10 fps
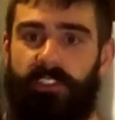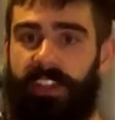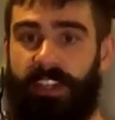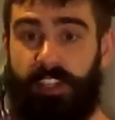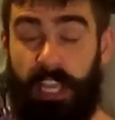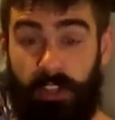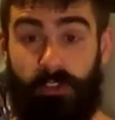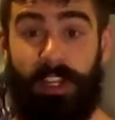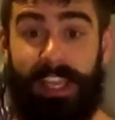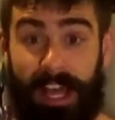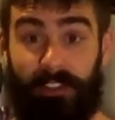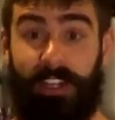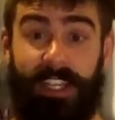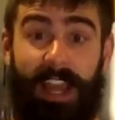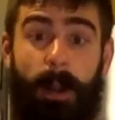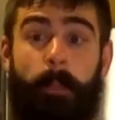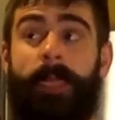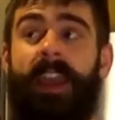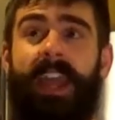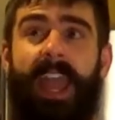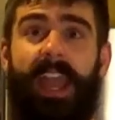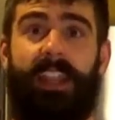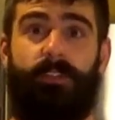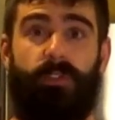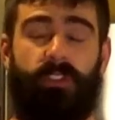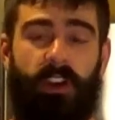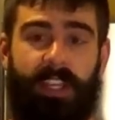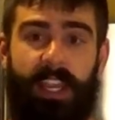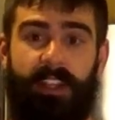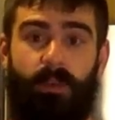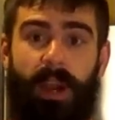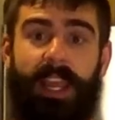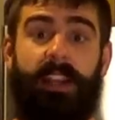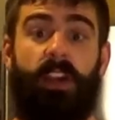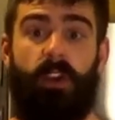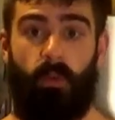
just continue to calorie count, and if you start gaining weight,